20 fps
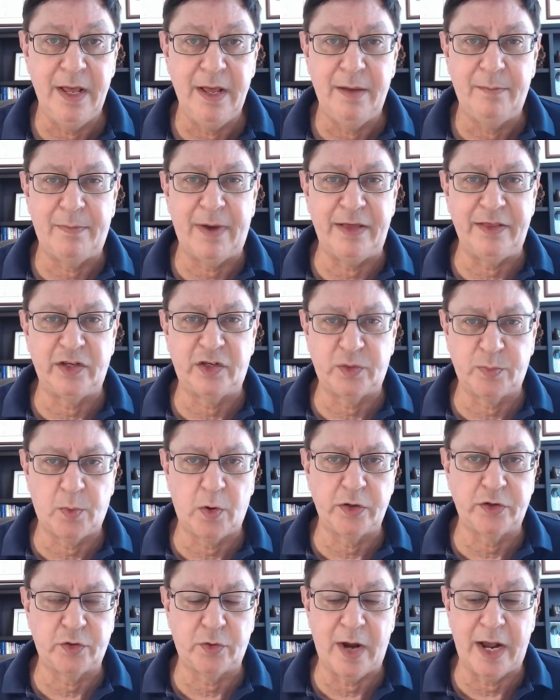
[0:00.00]
by the
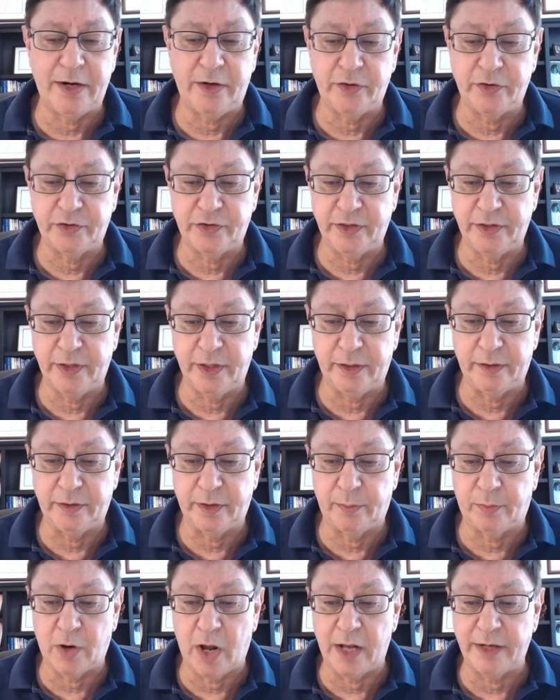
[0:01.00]
sports writers and the
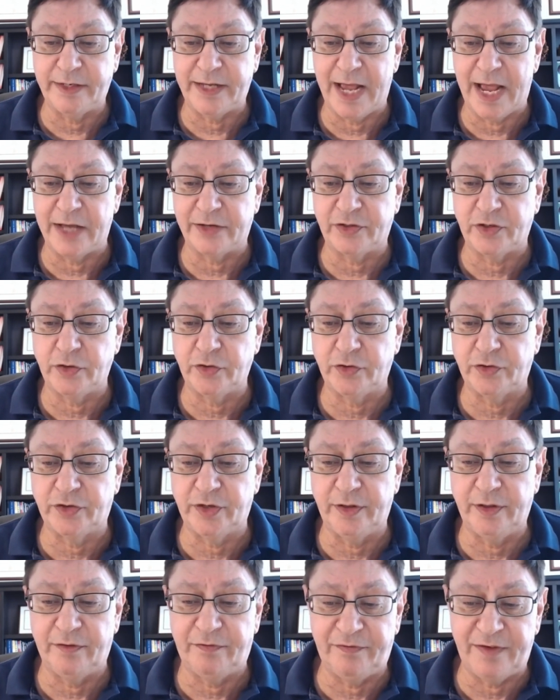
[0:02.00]
broadcasters and
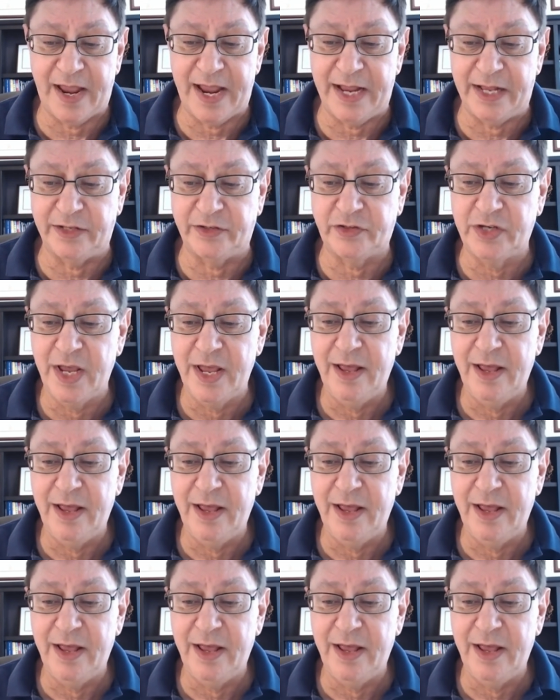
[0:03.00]
the fans,